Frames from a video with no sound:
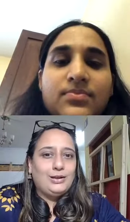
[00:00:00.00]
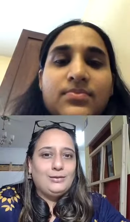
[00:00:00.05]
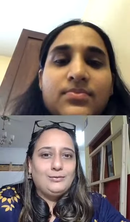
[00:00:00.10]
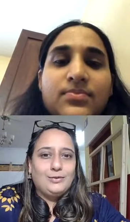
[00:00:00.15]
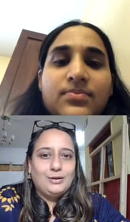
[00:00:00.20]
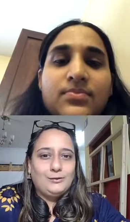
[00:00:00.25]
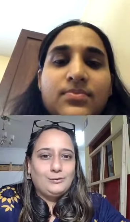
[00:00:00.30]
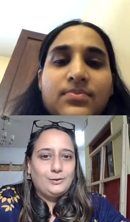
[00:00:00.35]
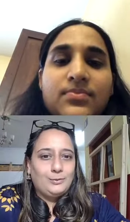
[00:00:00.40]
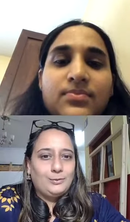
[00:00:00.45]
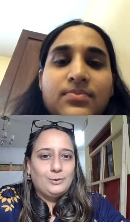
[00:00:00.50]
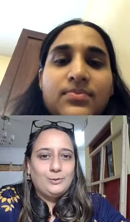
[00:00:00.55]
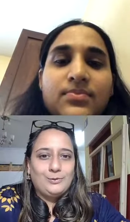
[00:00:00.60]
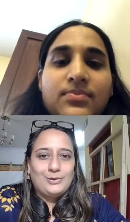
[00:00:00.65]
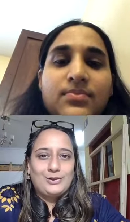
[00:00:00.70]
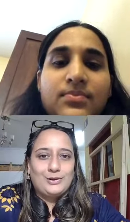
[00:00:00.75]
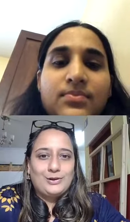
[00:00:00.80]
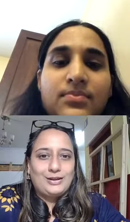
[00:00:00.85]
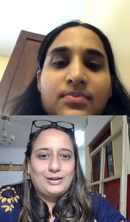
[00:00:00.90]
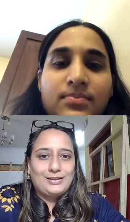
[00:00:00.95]
Speaker 1: work from home
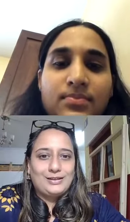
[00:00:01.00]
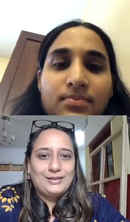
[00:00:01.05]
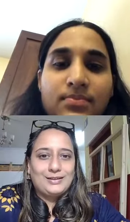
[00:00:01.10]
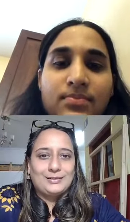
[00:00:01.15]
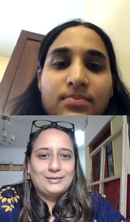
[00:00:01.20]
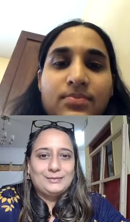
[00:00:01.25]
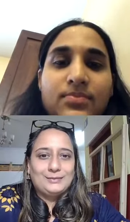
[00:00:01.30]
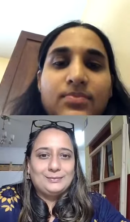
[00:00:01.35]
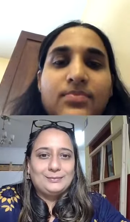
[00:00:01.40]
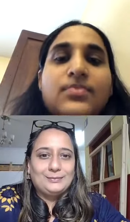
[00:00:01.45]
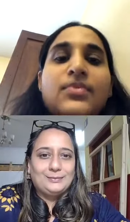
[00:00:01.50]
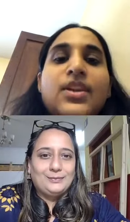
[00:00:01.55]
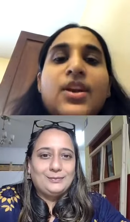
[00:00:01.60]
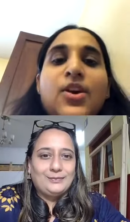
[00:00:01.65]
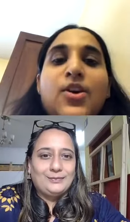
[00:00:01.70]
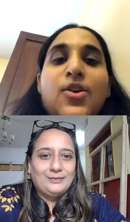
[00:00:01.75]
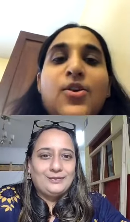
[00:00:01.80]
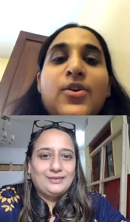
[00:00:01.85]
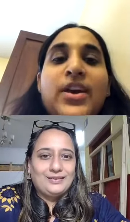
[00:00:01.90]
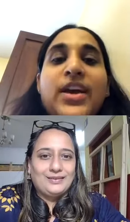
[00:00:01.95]
stories?
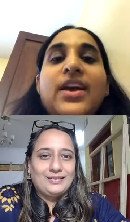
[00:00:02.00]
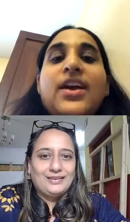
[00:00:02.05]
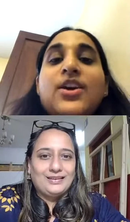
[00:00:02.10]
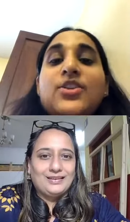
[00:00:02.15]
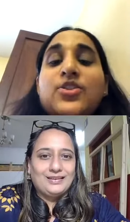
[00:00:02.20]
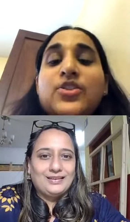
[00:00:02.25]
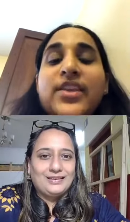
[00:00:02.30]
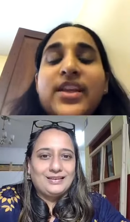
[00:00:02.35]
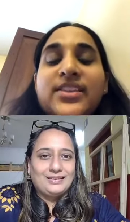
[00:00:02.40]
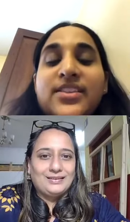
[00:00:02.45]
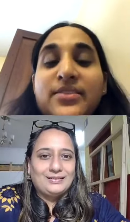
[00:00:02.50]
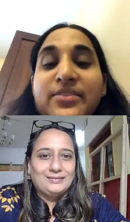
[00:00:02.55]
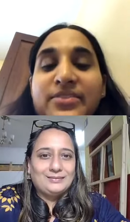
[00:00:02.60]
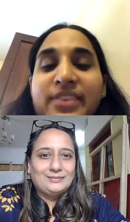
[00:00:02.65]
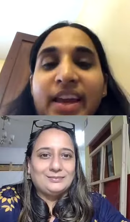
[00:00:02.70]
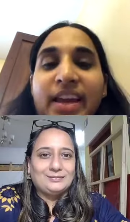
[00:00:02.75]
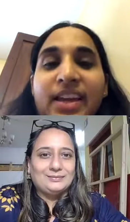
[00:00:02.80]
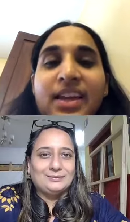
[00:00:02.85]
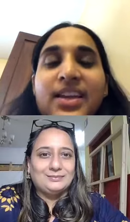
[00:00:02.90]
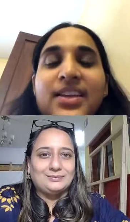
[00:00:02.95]
Okay,
Speaker 2: so that's a very
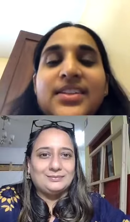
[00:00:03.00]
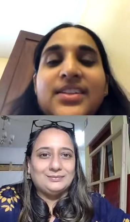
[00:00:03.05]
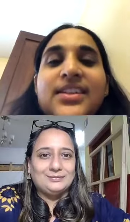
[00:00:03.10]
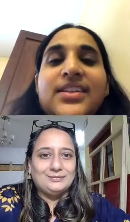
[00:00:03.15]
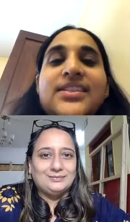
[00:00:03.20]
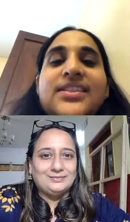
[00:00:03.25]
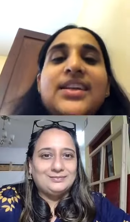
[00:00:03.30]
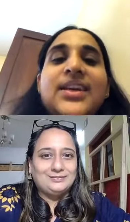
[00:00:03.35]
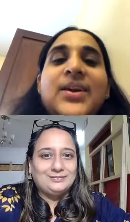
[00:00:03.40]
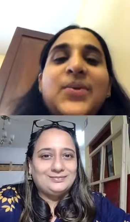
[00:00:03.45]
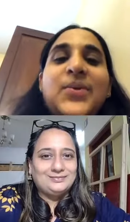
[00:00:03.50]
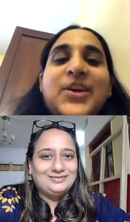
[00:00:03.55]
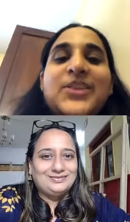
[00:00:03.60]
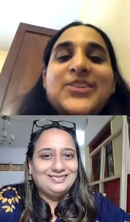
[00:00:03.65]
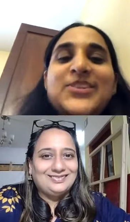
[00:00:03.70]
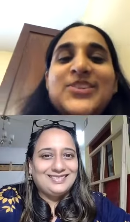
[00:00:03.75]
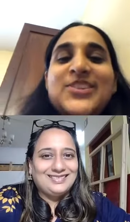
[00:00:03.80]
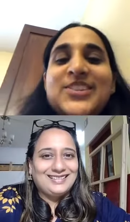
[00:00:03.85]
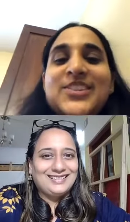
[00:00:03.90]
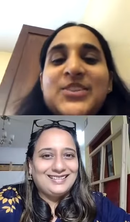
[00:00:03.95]
interesting
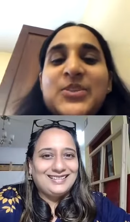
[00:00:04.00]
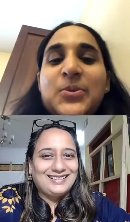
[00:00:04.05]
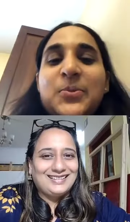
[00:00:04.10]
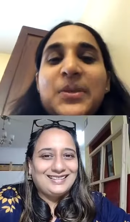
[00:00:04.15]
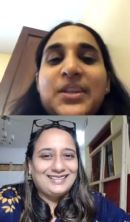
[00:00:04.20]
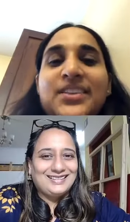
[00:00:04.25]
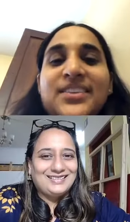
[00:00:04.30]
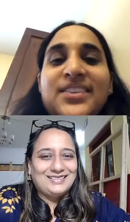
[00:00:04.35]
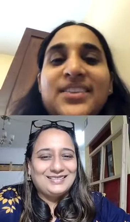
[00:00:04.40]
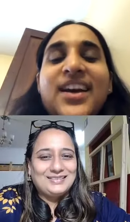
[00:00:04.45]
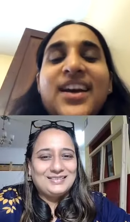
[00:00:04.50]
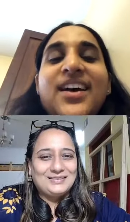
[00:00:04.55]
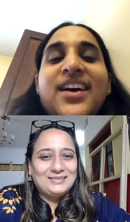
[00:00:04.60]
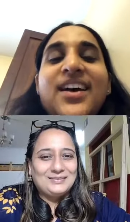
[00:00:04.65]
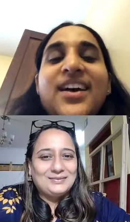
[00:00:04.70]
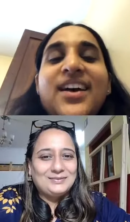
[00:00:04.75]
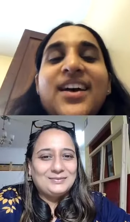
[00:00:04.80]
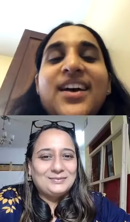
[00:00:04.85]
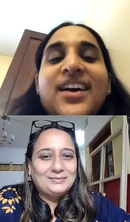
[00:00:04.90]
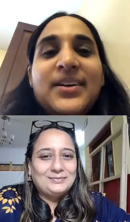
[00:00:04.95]
question, Sumit.
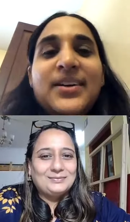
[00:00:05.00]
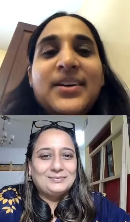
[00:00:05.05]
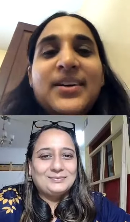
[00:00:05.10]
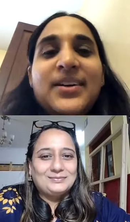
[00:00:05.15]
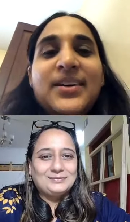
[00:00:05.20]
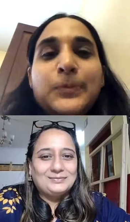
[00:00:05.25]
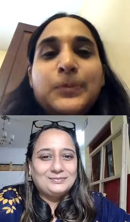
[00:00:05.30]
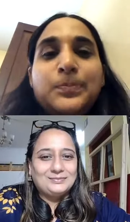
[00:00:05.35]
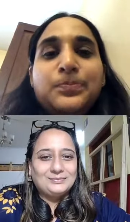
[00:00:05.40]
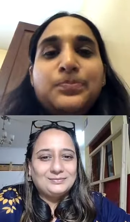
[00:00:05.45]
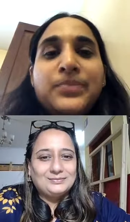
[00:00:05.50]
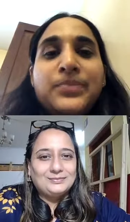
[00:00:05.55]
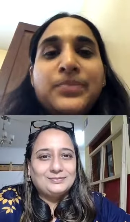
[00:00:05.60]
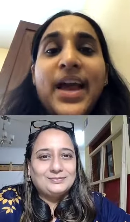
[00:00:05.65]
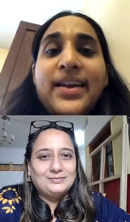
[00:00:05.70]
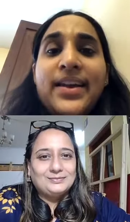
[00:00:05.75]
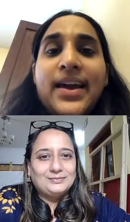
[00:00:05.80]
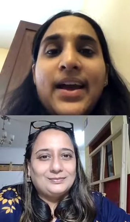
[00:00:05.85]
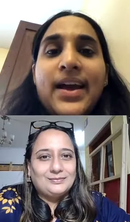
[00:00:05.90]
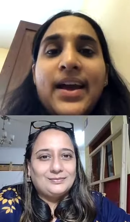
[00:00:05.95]
Um, and
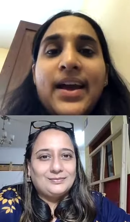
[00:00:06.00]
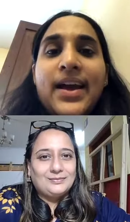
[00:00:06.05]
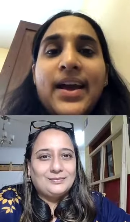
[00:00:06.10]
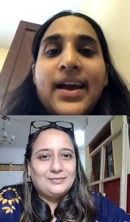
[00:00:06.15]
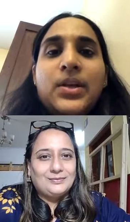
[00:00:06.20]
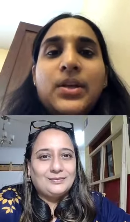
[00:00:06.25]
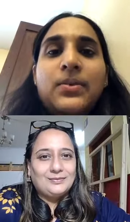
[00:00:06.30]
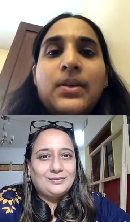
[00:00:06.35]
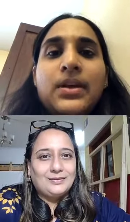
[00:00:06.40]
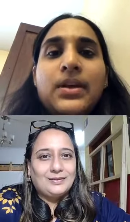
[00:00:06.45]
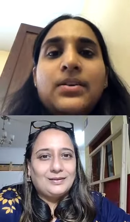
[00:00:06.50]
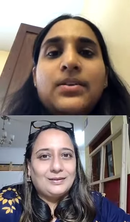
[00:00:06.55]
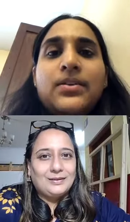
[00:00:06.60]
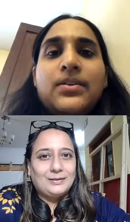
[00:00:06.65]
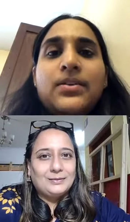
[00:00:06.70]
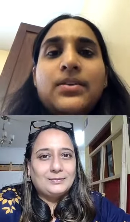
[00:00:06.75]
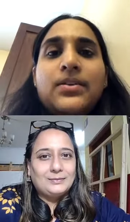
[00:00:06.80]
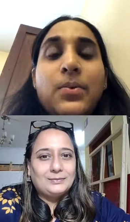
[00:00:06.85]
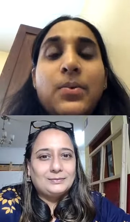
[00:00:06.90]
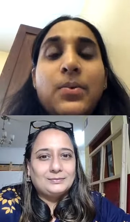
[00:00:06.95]
I will, uh, I
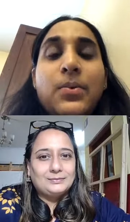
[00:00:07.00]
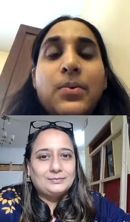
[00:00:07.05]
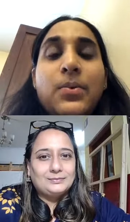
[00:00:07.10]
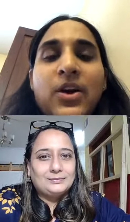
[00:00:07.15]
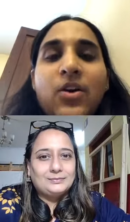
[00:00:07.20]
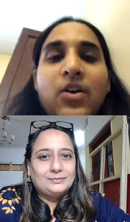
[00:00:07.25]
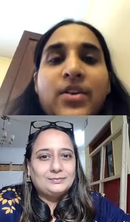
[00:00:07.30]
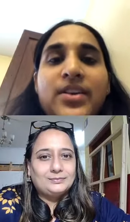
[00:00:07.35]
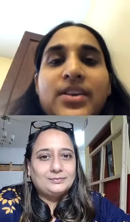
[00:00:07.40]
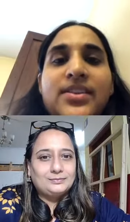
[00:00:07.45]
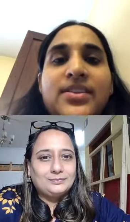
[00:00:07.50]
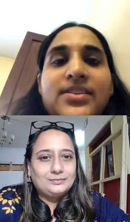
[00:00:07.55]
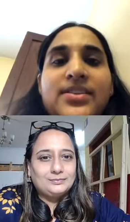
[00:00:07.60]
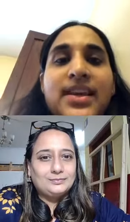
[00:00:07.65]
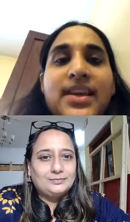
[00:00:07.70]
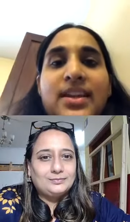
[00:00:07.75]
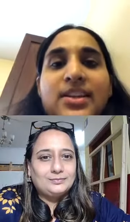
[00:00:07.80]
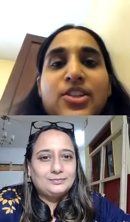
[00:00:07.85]
will be honest that,